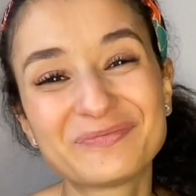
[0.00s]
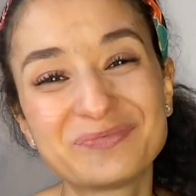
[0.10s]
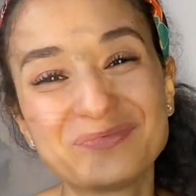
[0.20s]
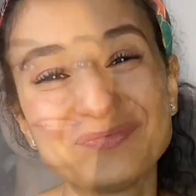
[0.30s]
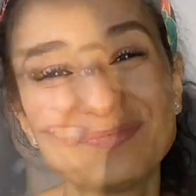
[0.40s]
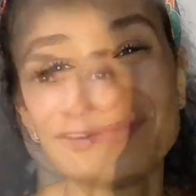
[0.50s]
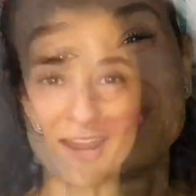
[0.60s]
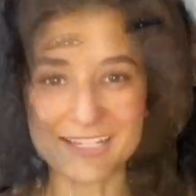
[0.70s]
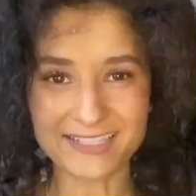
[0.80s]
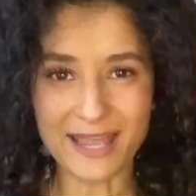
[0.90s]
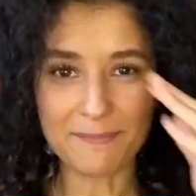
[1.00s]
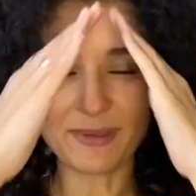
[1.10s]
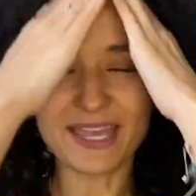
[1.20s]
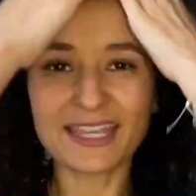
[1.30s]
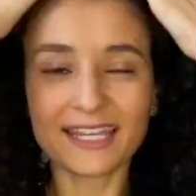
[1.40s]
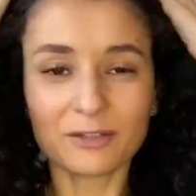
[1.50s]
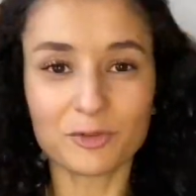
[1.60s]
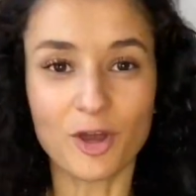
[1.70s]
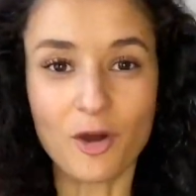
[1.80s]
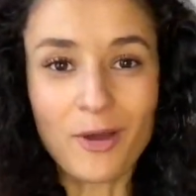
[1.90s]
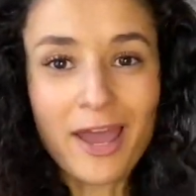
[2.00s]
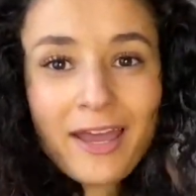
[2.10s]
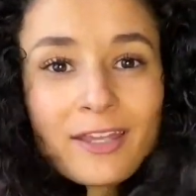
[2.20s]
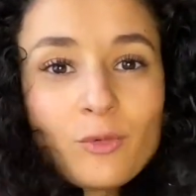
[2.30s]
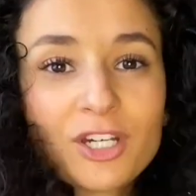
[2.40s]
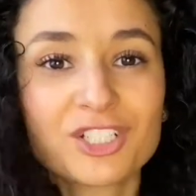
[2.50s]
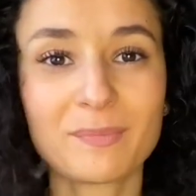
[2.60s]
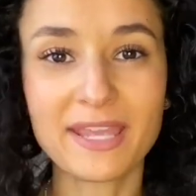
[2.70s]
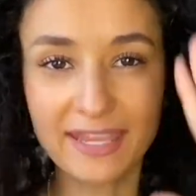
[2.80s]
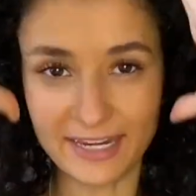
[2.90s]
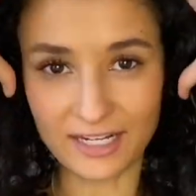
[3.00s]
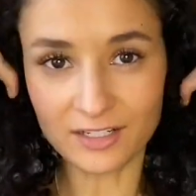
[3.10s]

So guys, I'm back. Here we go. I washed my hair.